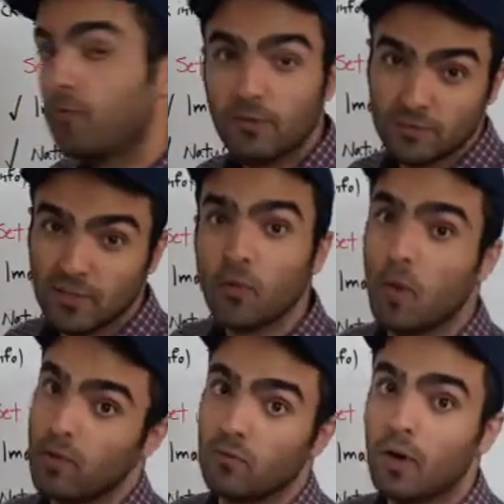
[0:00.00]

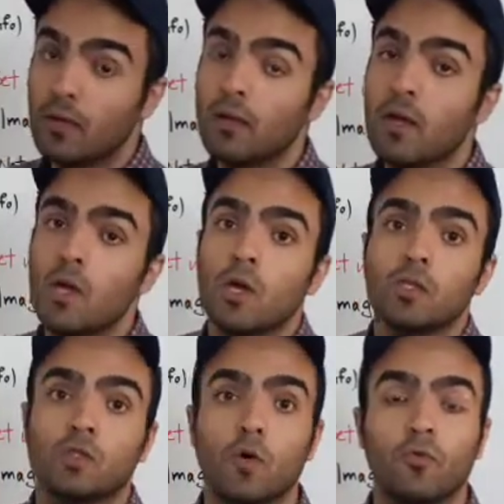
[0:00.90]
51, right?
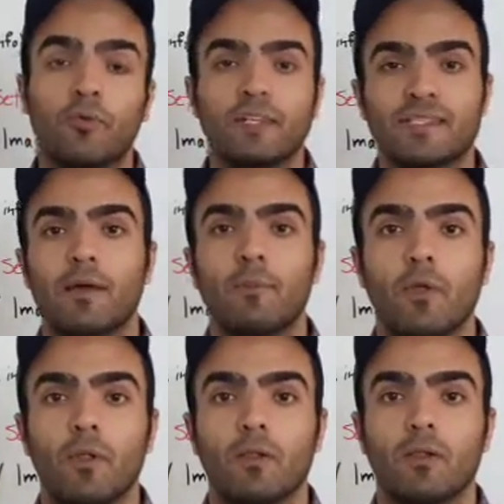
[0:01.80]
So for
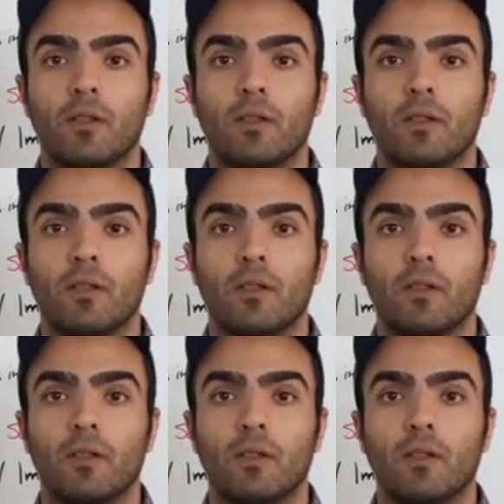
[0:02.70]
example,